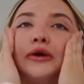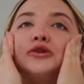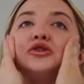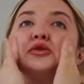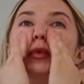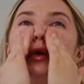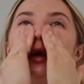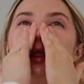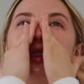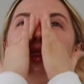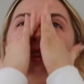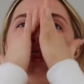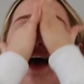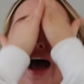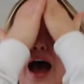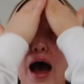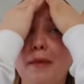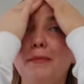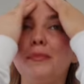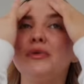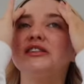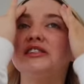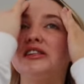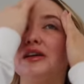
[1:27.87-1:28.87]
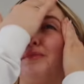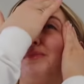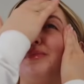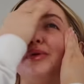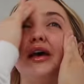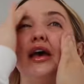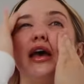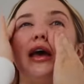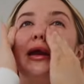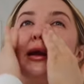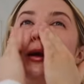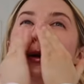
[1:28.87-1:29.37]
So that must have
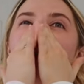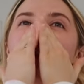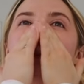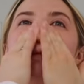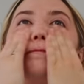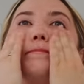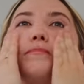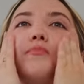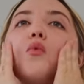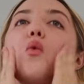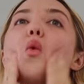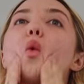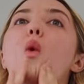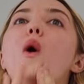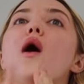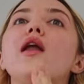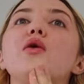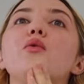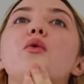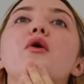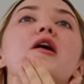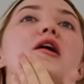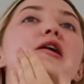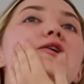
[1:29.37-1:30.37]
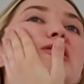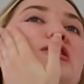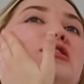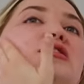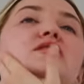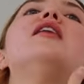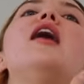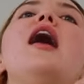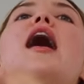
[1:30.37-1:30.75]
been what it was.